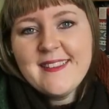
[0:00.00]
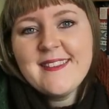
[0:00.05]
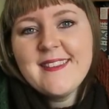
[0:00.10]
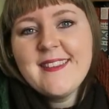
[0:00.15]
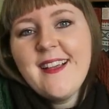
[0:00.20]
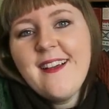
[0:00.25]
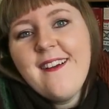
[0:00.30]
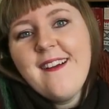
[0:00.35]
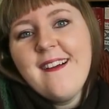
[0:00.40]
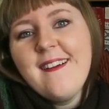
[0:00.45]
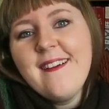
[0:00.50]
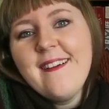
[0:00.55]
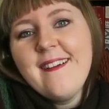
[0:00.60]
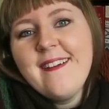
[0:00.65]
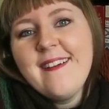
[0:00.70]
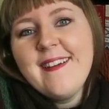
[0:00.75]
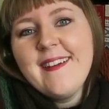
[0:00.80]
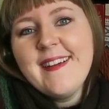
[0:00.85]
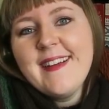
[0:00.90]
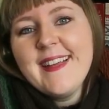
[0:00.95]

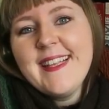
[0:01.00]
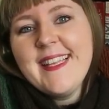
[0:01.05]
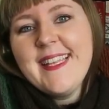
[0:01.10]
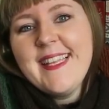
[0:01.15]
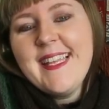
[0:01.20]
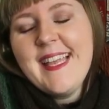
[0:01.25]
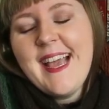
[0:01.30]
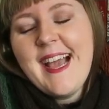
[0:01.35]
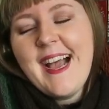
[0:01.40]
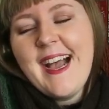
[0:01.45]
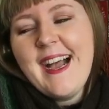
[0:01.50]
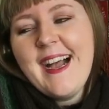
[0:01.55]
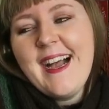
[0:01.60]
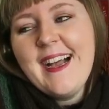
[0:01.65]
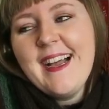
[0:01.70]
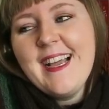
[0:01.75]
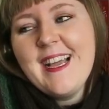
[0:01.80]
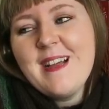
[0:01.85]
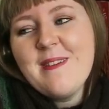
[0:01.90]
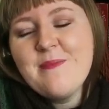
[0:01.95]
So yeah,
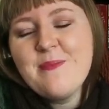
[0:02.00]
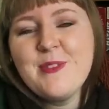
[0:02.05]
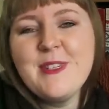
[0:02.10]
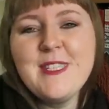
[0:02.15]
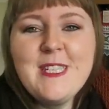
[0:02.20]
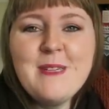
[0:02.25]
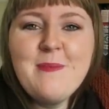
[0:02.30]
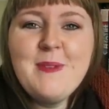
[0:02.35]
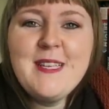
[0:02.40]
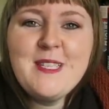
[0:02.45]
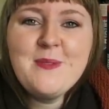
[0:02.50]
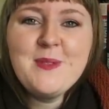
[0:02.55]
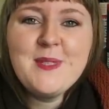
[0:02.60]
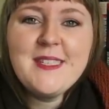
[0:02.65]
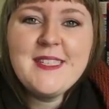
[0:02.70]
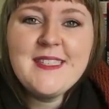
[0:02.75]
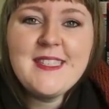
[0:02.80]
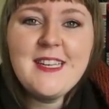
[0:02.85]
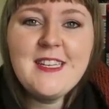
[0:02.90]
I am pretty pleased with this.